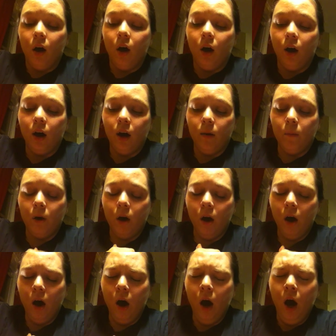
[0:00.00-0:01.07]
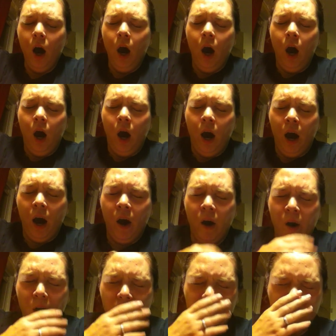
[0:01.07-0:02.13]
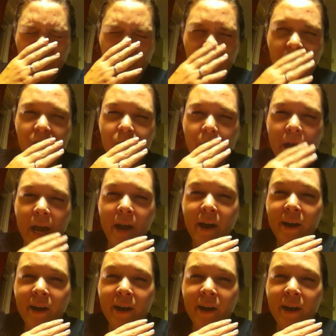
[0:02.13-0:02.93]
oh, excuse me.